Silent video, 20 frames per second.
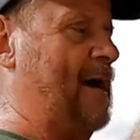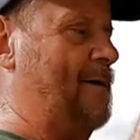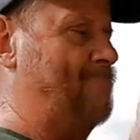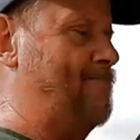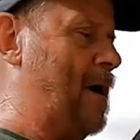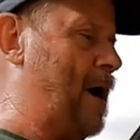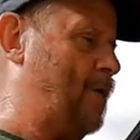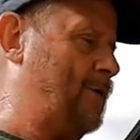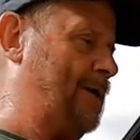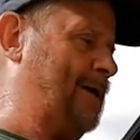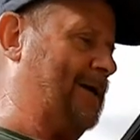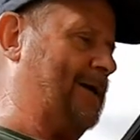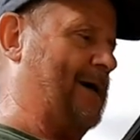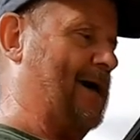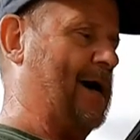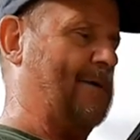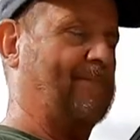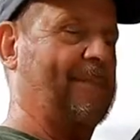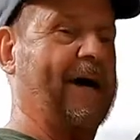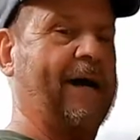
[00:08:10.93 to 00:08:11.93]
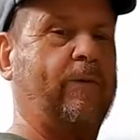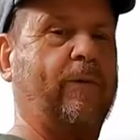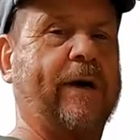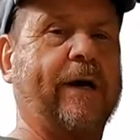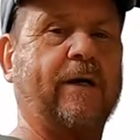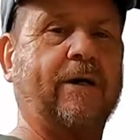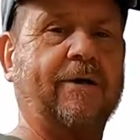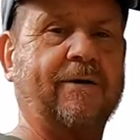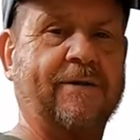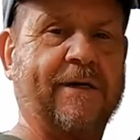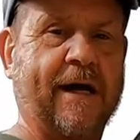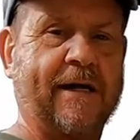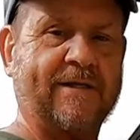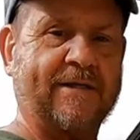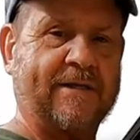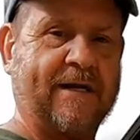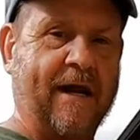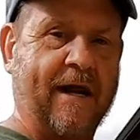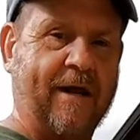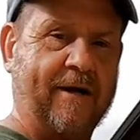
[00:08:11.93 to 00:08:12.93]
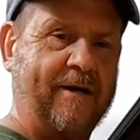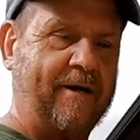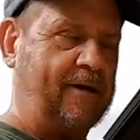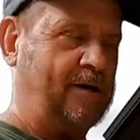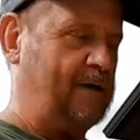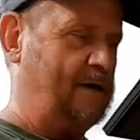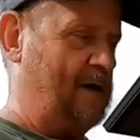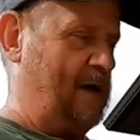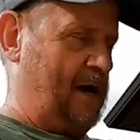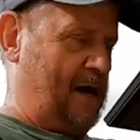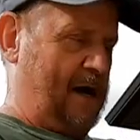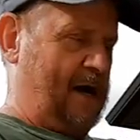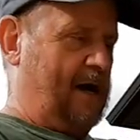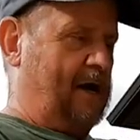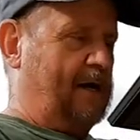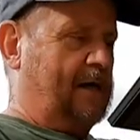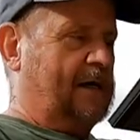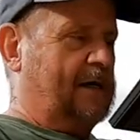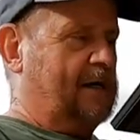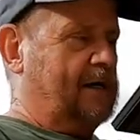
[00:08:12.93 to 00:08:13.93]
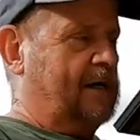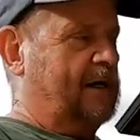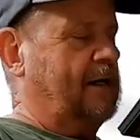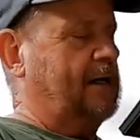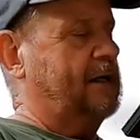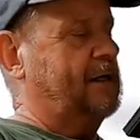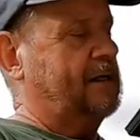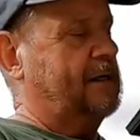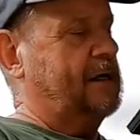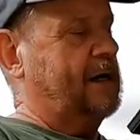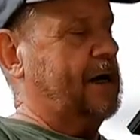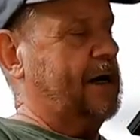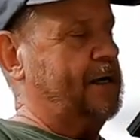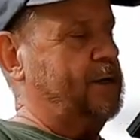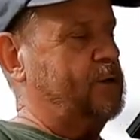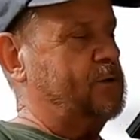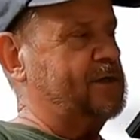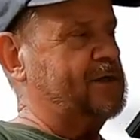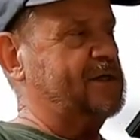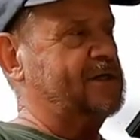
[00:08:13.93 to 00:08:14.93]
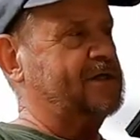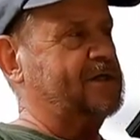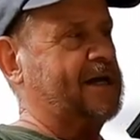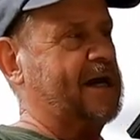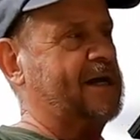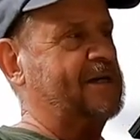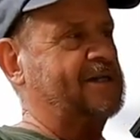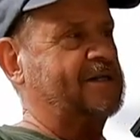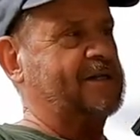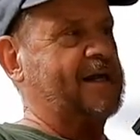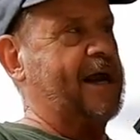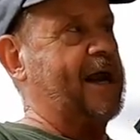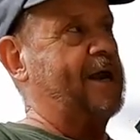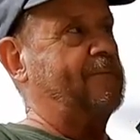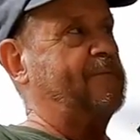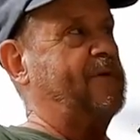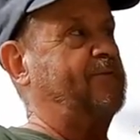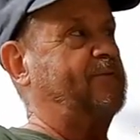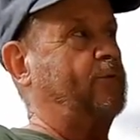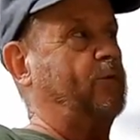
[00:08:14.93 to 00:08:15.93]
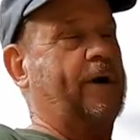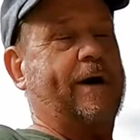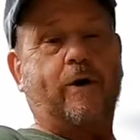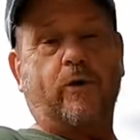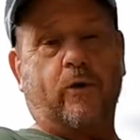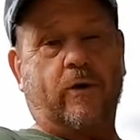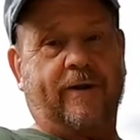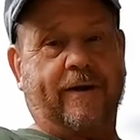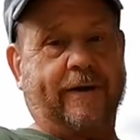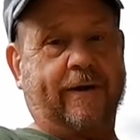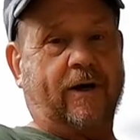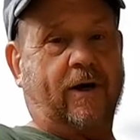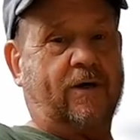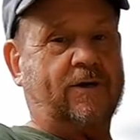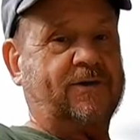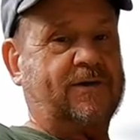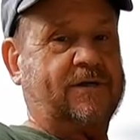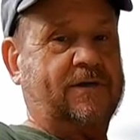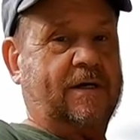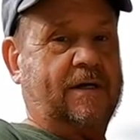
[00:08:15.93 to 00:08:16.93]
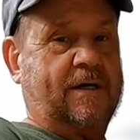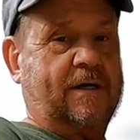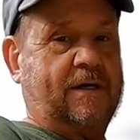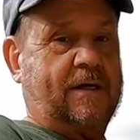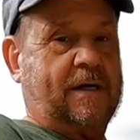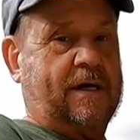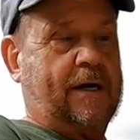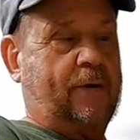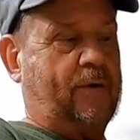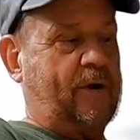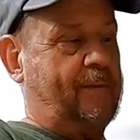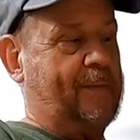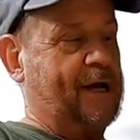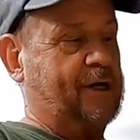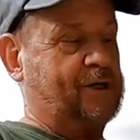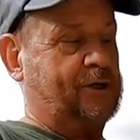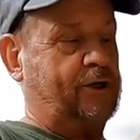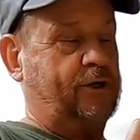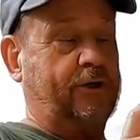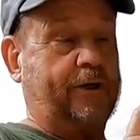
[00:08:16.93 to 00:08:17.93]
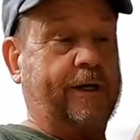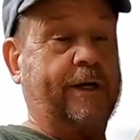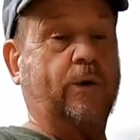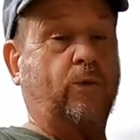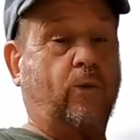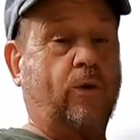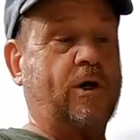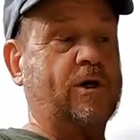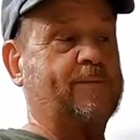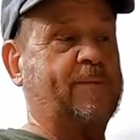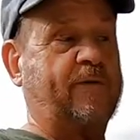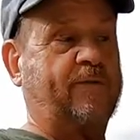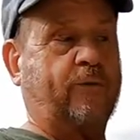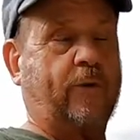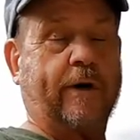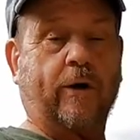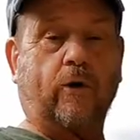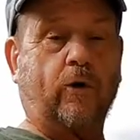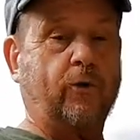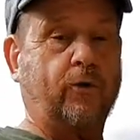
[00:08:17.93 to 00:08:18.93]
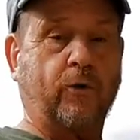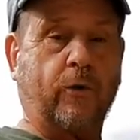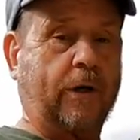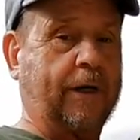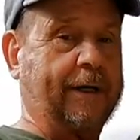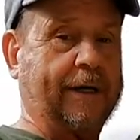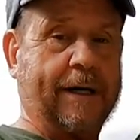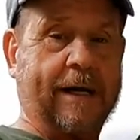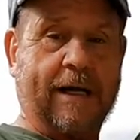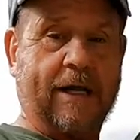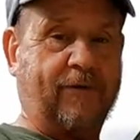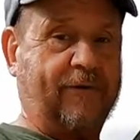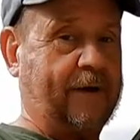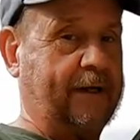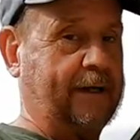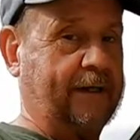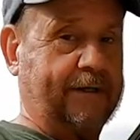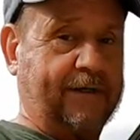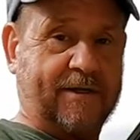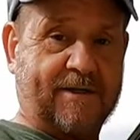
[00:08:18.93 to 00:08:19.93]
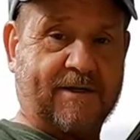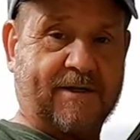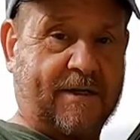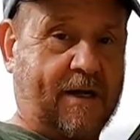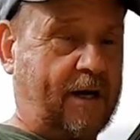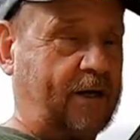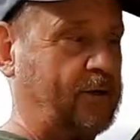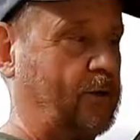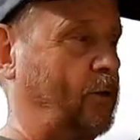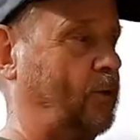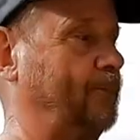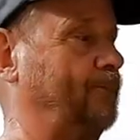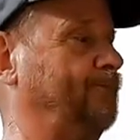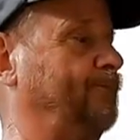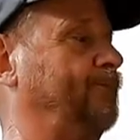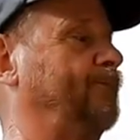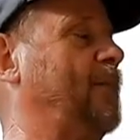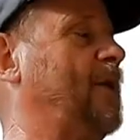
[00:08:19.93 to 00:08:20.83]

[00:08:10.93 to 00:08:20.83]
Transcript: I'm mounting it on my regular test stand here I use this test stand before I do anything else. I want to make sure it works before I go drilling anything into stucco.